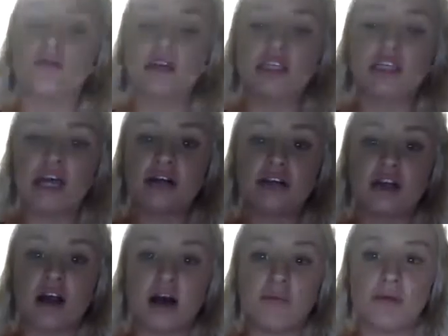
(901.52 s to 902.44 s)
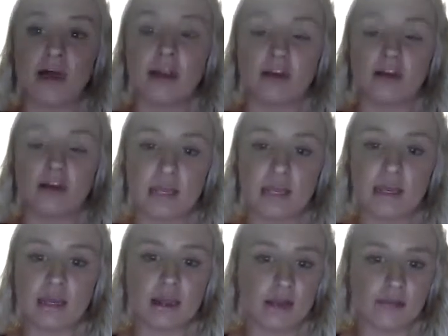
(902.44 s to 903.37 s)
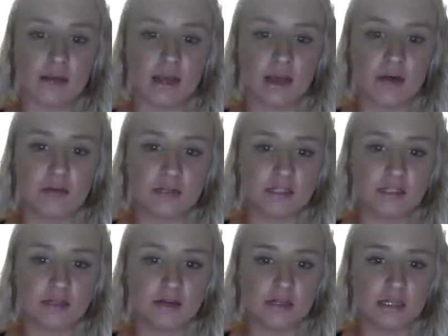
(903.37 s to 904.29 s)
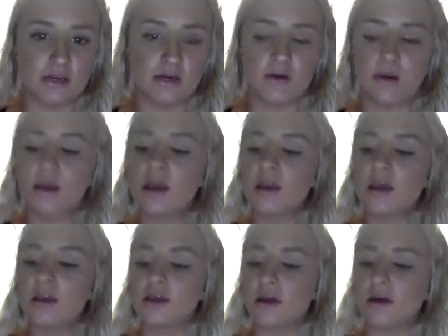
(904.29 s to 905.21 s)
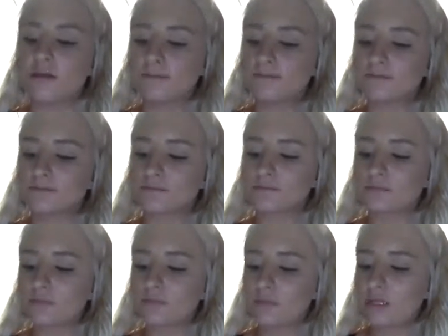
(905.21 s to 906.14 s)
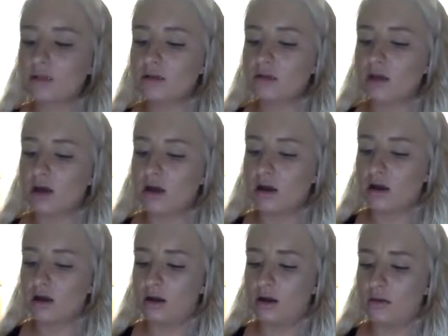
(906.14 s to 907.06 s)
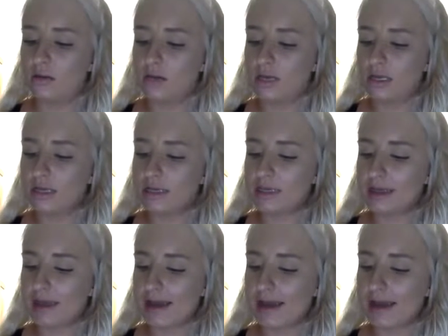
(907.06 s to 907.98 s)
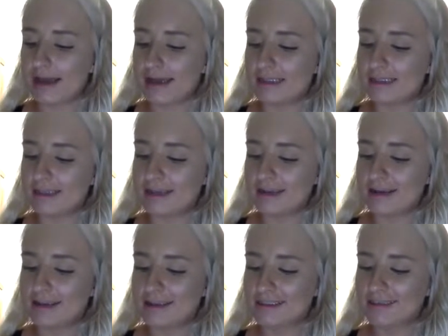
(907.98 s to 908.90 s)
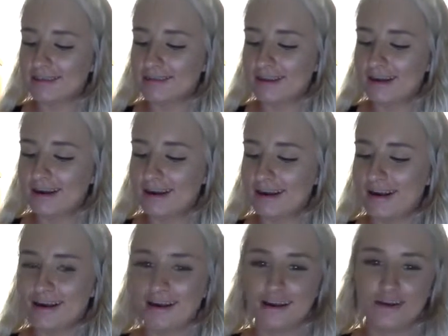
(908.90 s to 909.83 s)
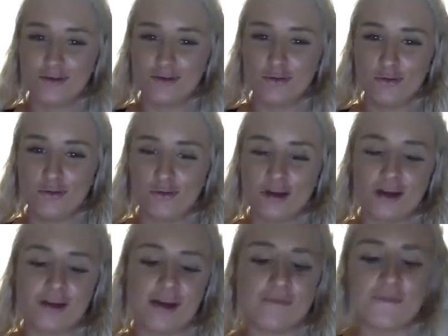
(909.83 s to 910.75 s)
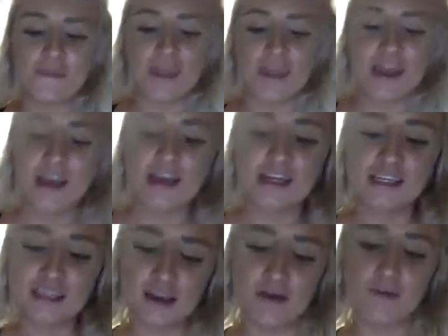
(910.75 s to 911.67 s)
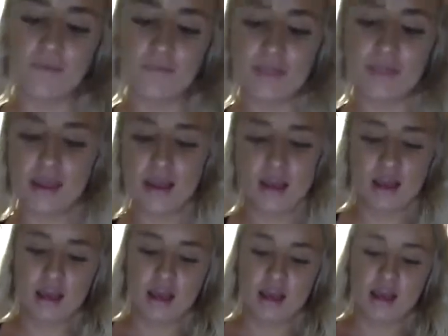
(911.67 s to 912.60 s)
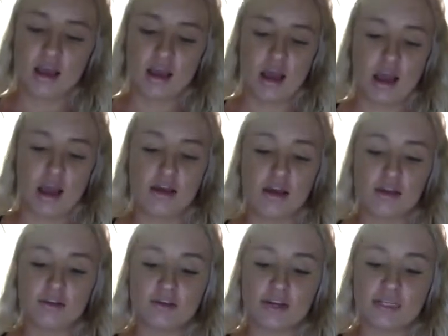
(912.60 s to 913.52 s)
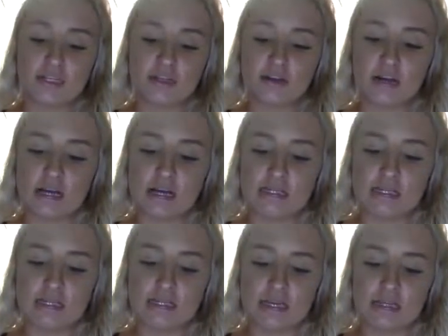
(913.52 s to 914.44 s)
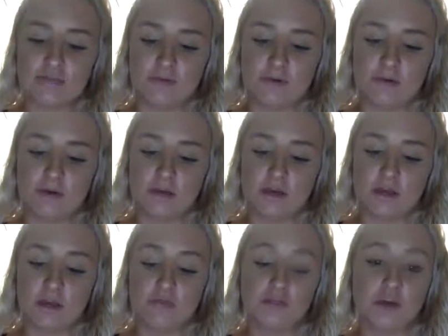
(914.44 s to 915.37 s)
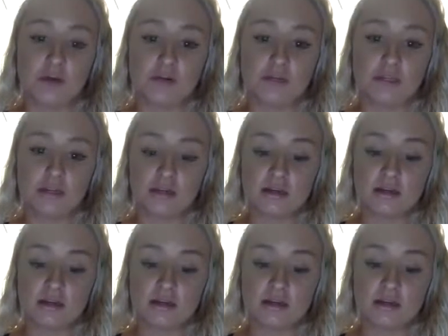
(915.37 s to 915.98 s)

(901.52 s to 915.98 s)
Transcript: reach out to your upline or me, and I'm going to help you seal the deal. You know? Yeah, I just got a customer. Woo, okay. So another reason you're not successful, you don't